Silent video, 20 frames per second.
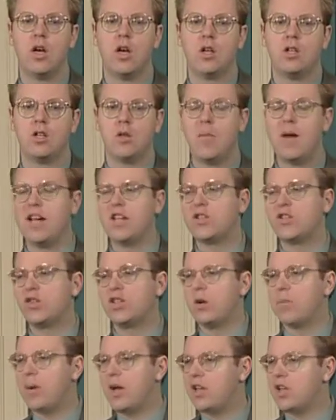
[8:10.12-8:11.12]
Demands for
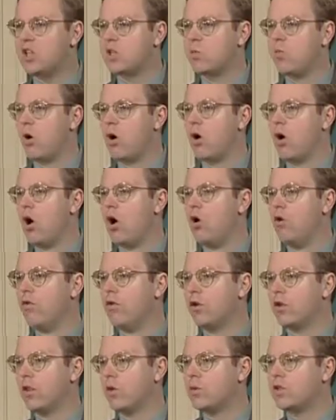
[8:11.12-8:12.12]
independence,
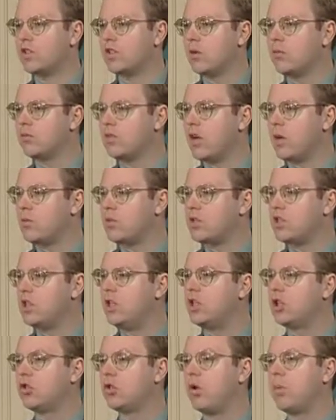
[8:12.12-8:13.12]
moreover, that would sometimes
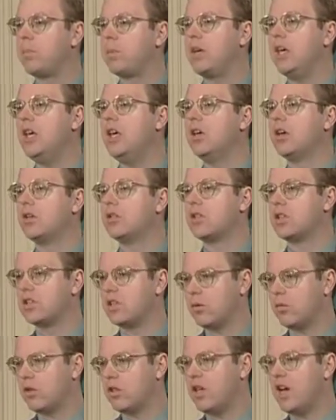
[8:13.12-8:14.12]
seek to appeal to
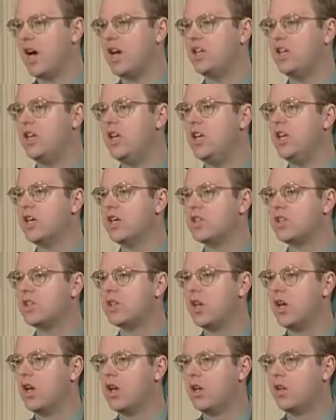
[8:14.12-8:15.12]
some of the ideas
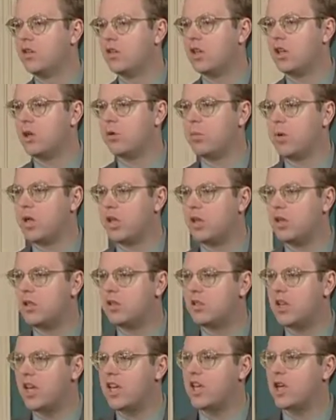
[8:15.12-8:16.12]
that had been
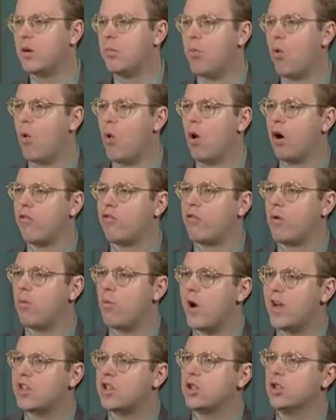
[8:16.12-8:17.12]
taken aboard from
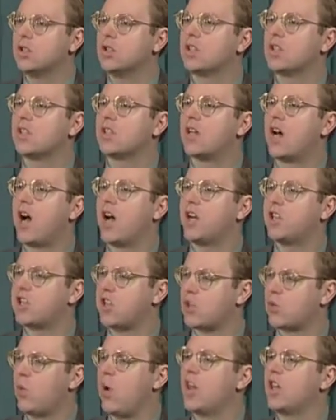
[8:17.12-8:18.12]
Western societies,
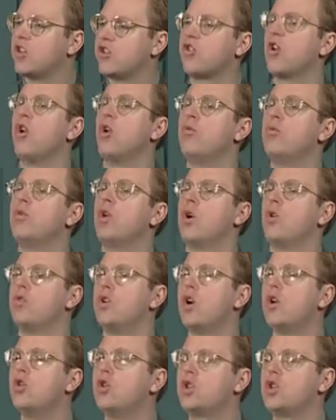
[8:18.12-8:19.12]
as well as homegrown
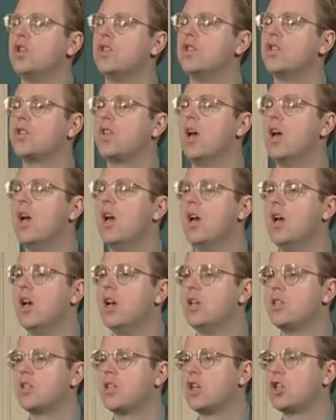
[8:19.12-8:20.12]
notions,
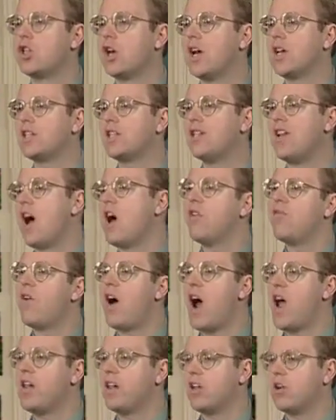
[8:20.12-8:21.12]
such as
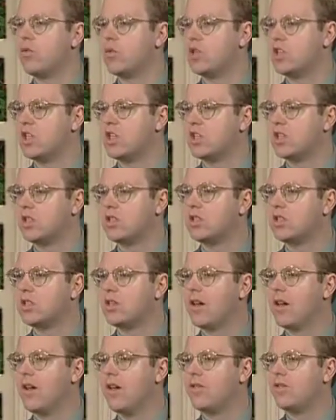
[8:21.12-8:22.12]
nonviolent
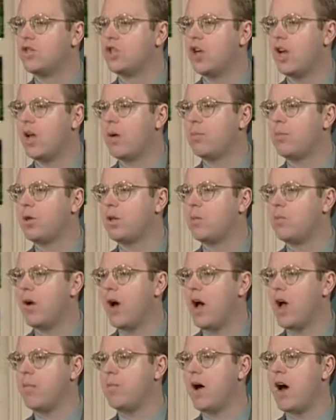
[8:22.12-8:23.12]
resistance championed
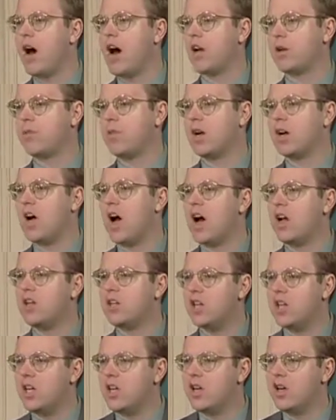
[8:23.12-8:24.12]
by Mahatma
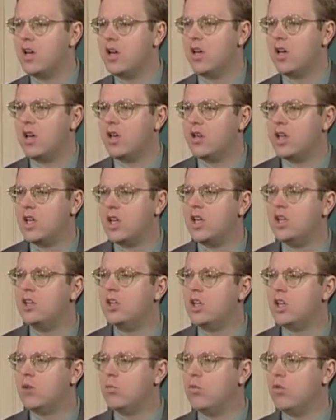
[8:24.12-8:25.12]
Gandhi in the
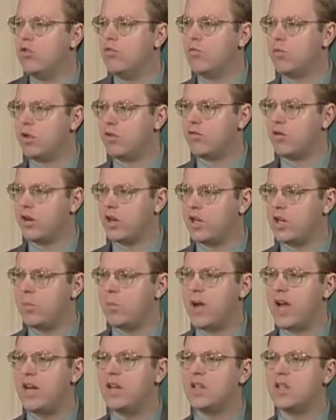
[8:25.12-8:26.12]
Indian movement for
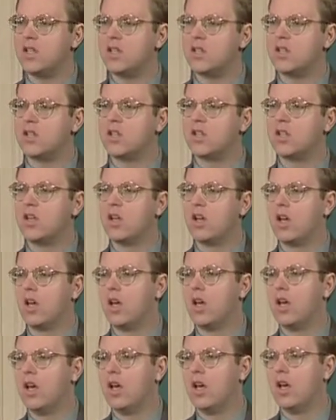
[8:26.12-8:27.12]
independence.
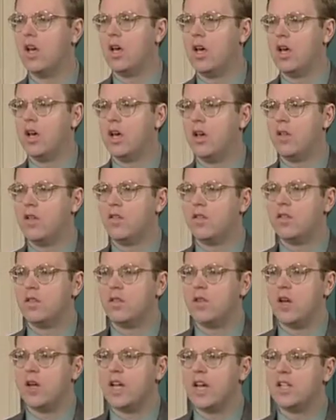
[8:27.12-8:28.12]

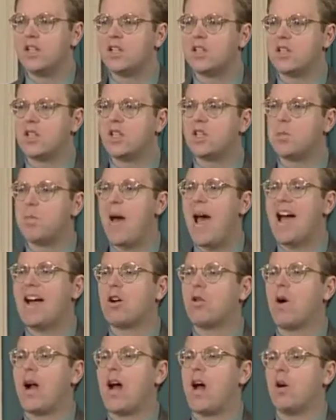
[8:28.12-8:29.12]
Against this
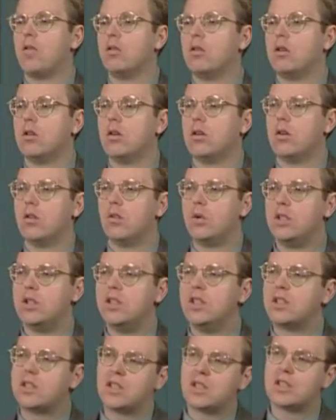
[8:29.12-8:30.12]
background, one
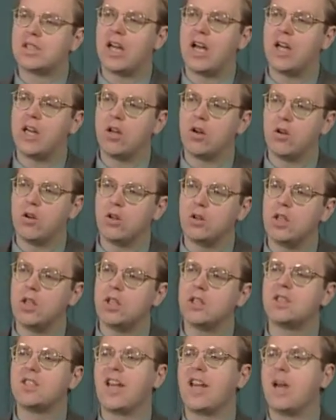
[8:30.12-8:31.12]
needs to cite early
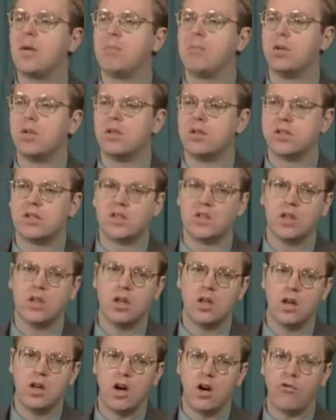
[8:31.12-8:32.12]
examples
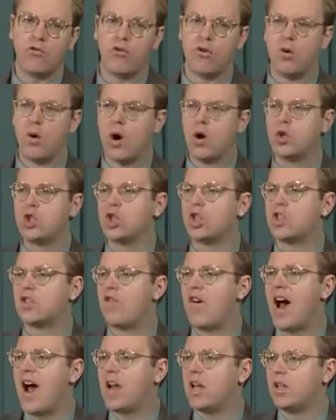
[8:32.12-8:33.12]
of ferocious
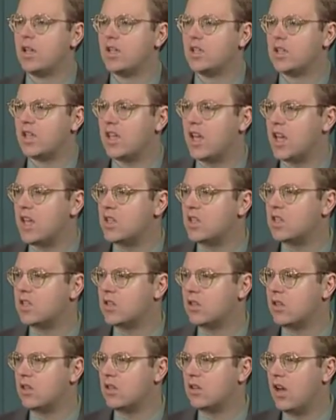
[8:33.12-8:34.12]
violence
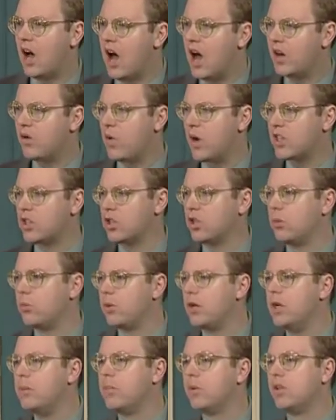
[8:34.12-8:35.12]
against non-Western
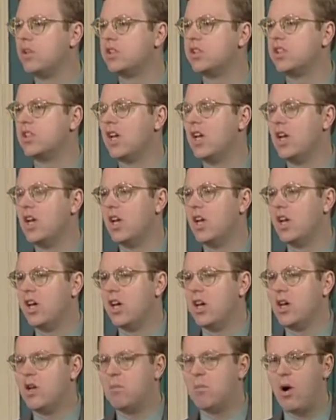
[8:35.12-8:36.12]
peoples,
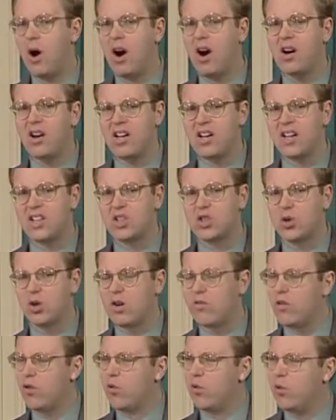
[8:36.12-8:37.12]
in part as sort
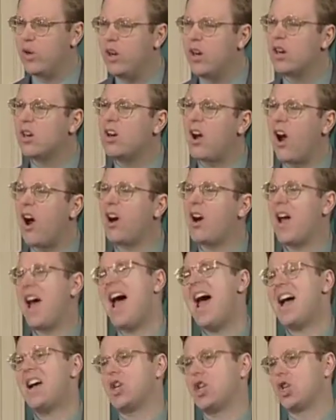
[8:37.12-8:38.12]
of a rearguard
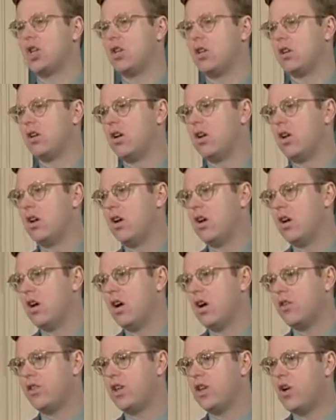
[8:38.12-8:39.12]
action,
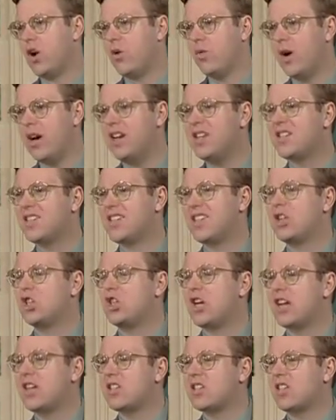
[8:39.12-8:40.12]
I think already
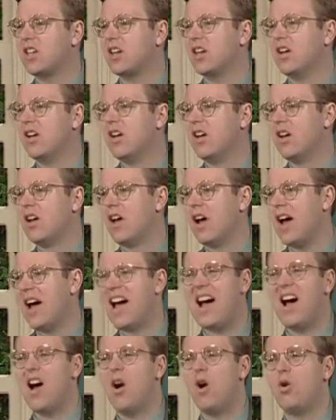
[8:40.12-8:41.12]
suggesting
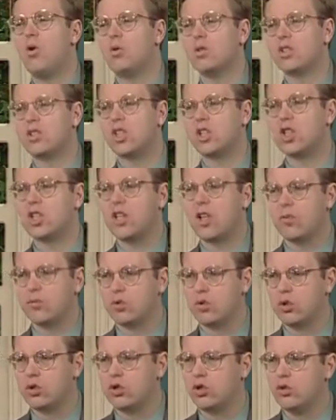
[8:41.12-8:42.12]
how such
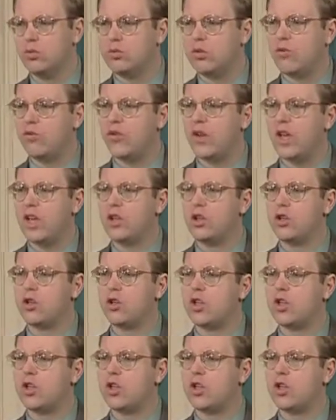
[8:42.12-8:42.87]
attempts were doomed to failure.